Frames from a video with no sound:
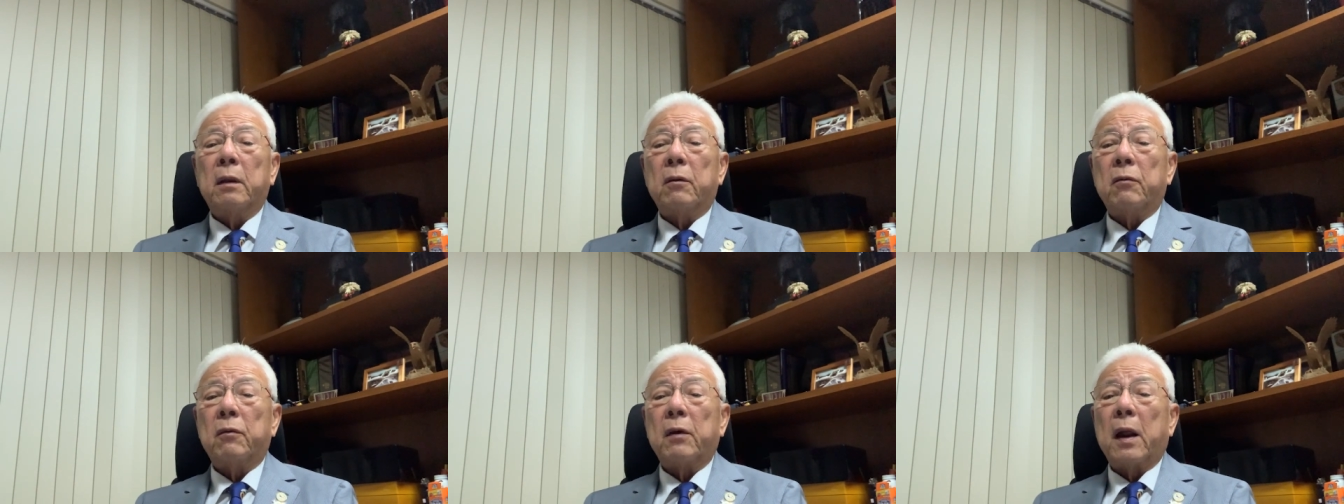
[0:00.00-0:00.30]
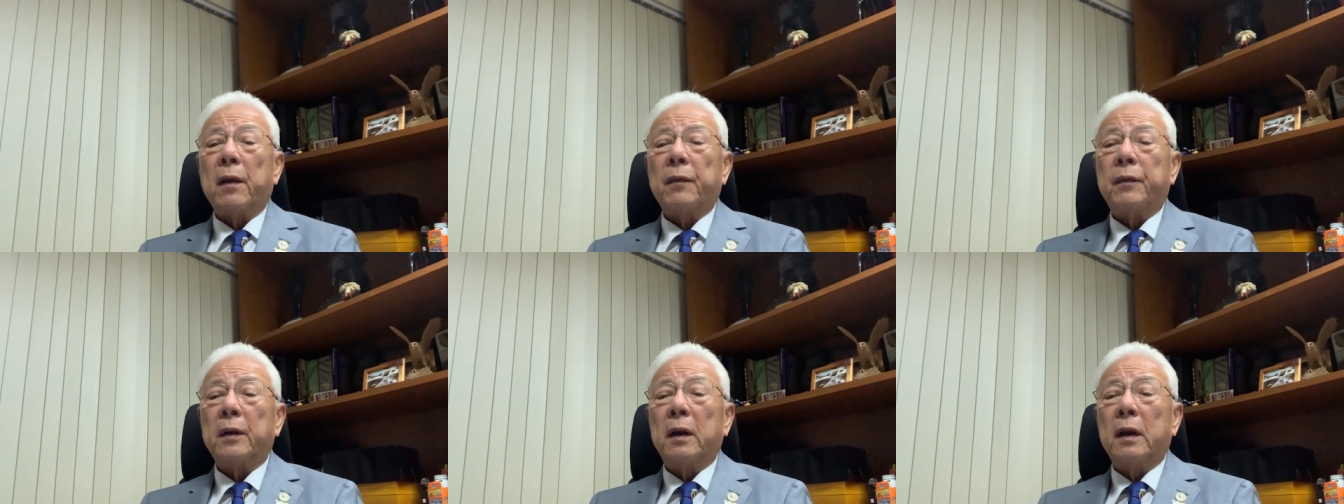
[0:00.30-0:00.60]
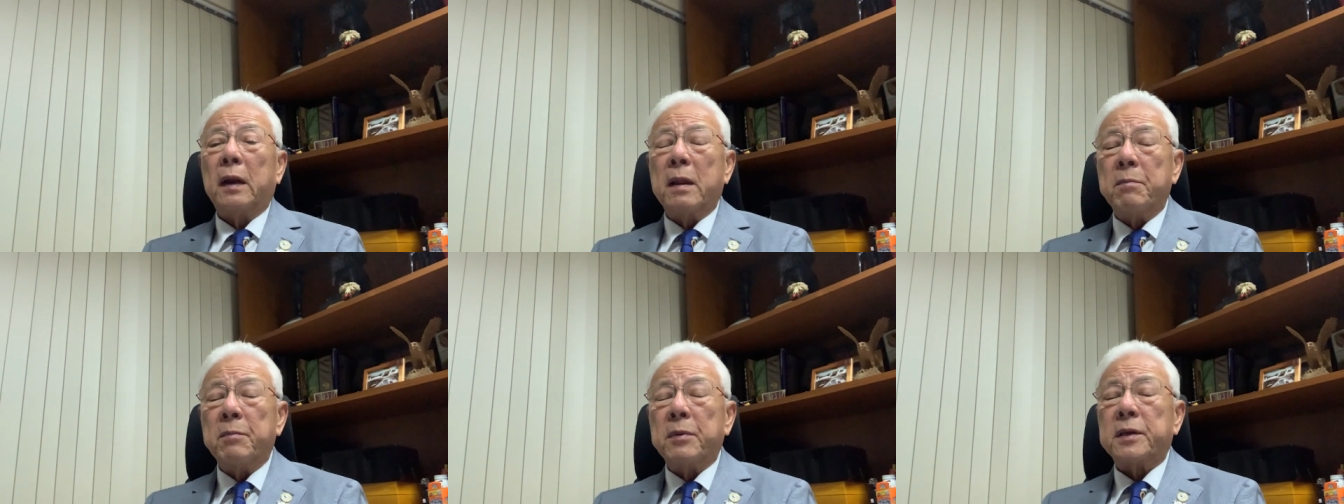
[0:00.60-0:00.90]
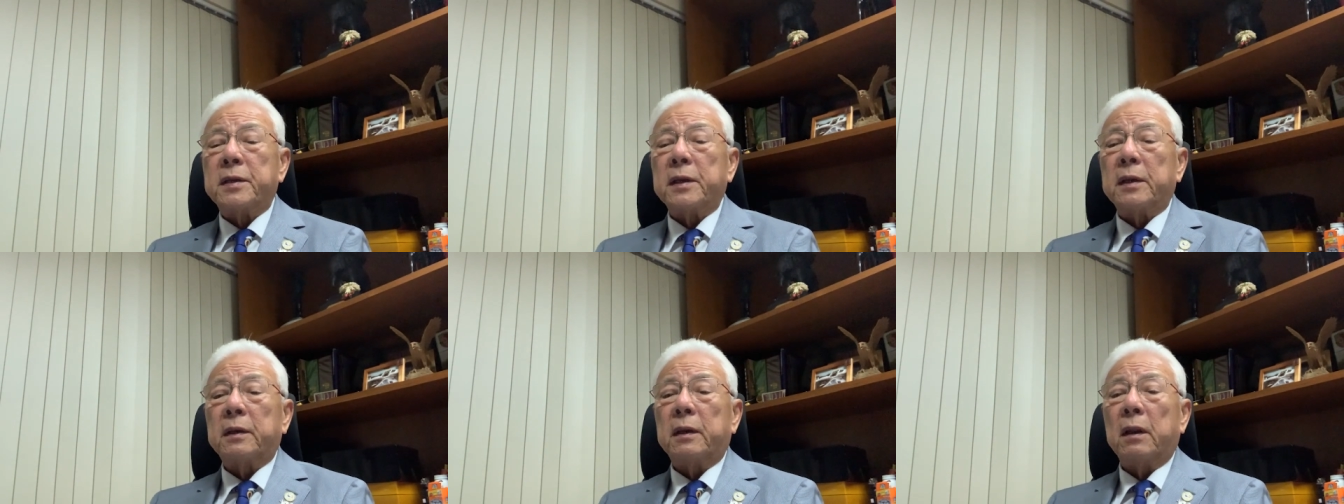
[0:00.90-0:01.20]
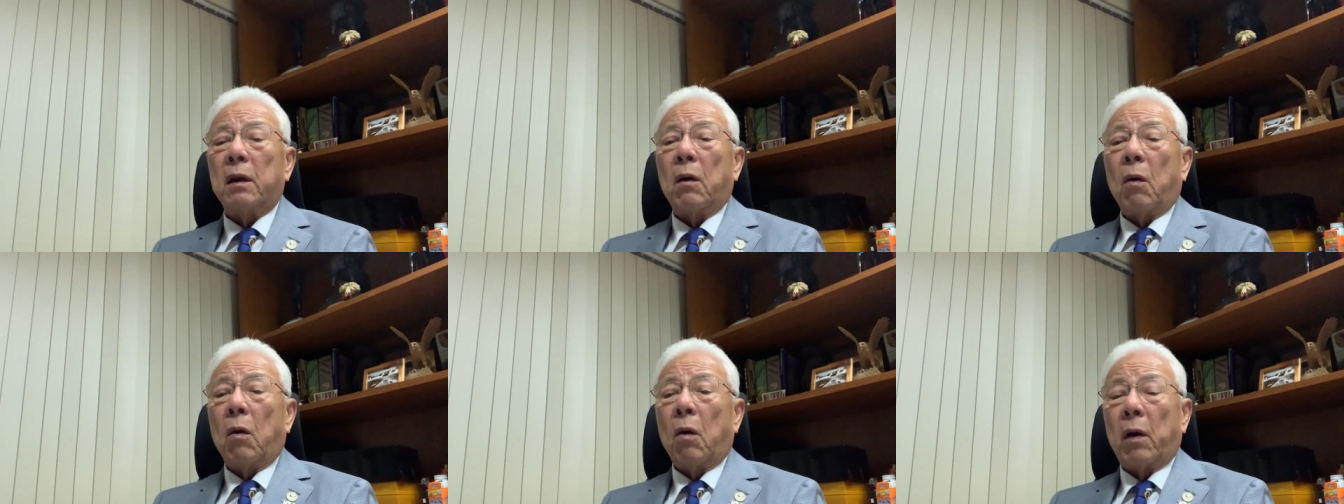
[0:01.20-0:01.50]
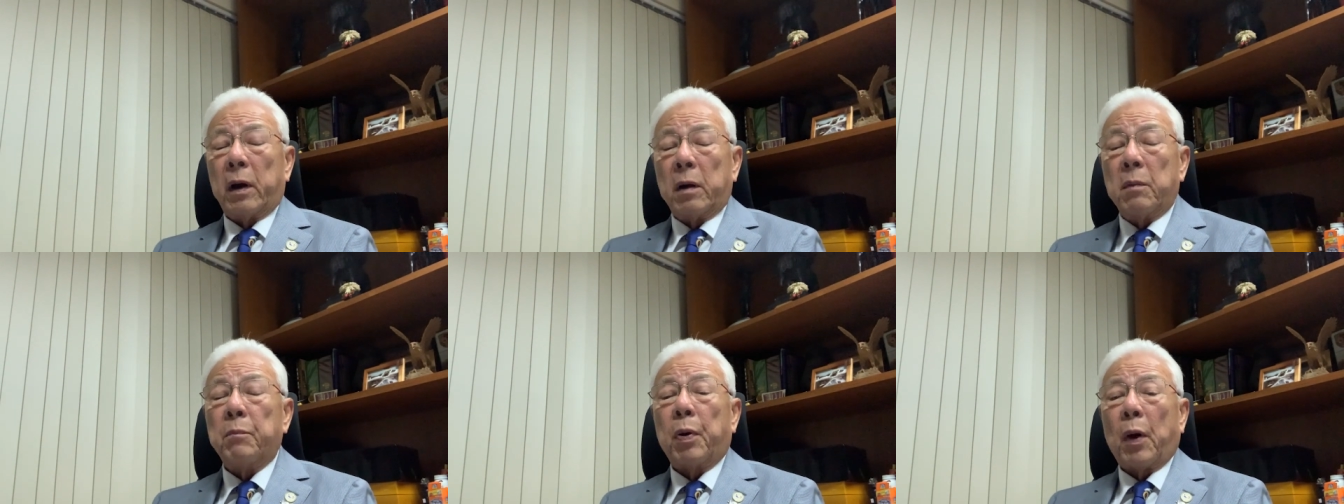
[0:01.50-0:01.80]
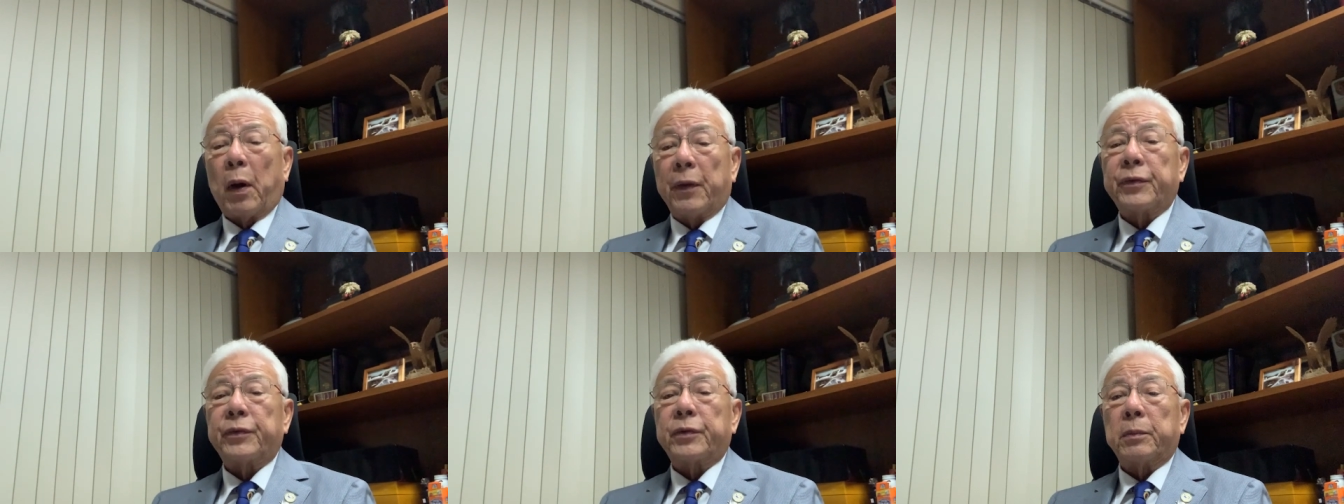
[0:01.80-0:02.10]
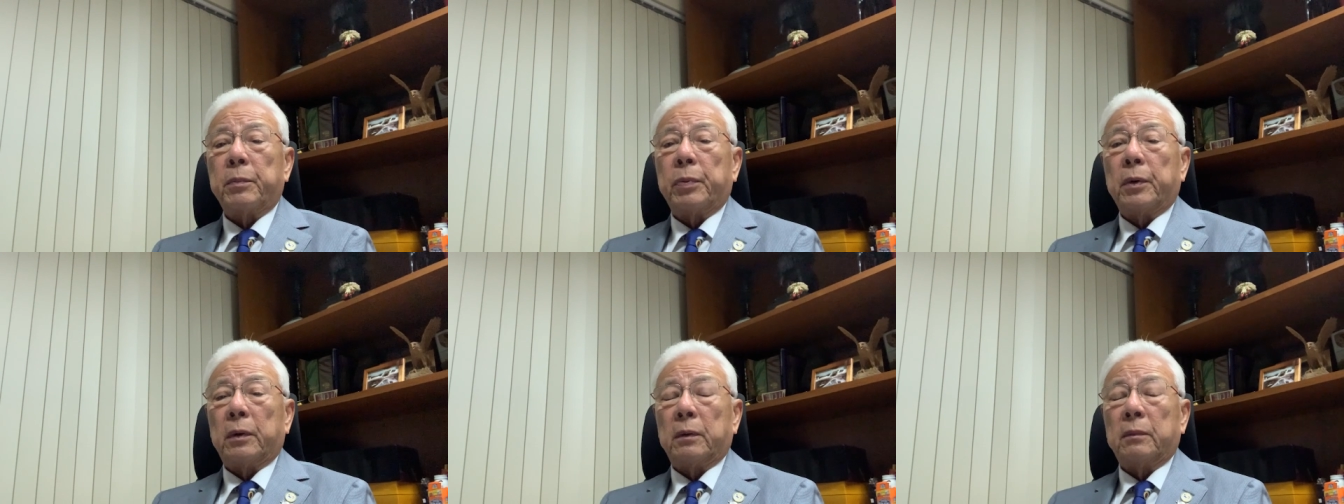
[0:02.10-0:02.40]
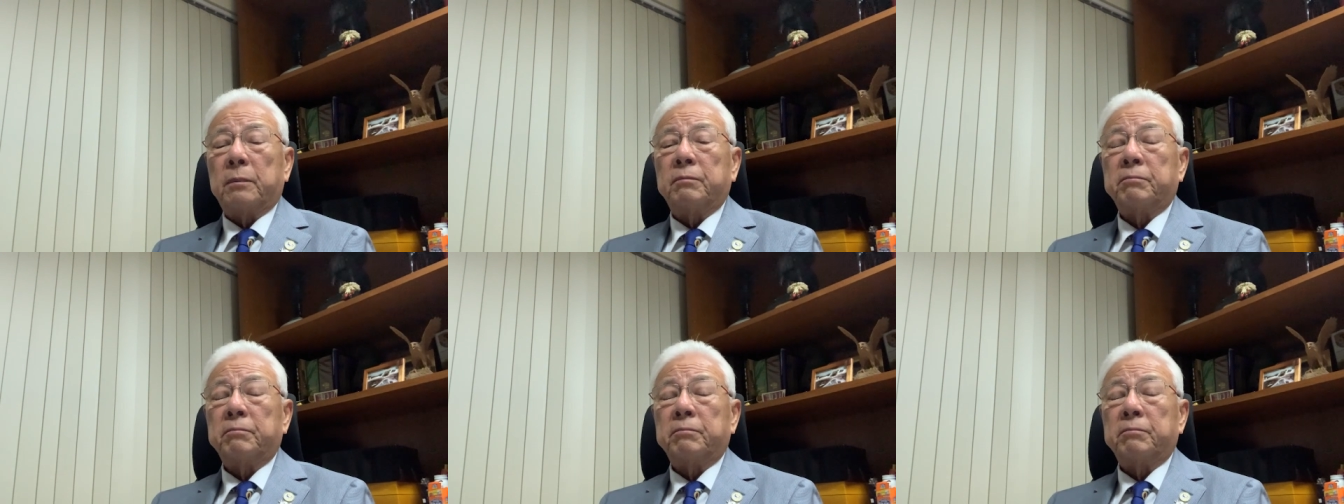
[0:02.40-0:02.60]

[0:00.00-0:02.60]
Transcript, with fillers: rather limited or impossible.